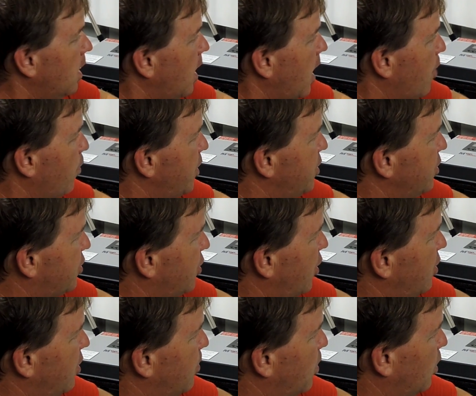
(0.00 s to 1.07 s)
And when you turn
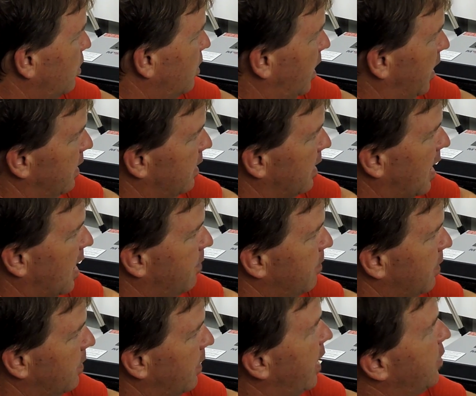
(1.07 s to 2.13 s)
them on, it, um,
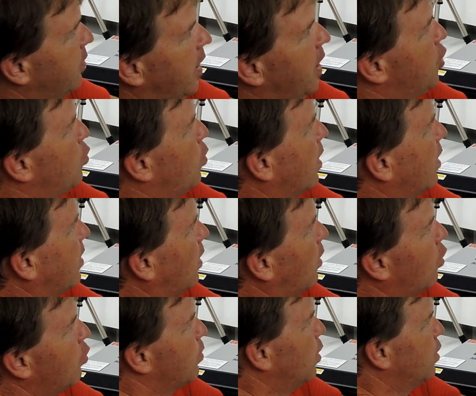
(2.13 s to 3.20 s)
each one of the
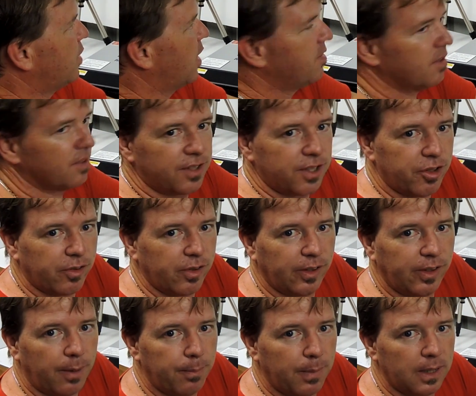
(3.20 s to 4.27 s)
LongMons has a serial
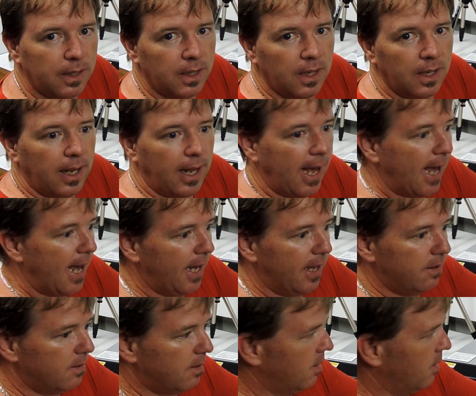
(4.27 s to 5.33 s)
number, and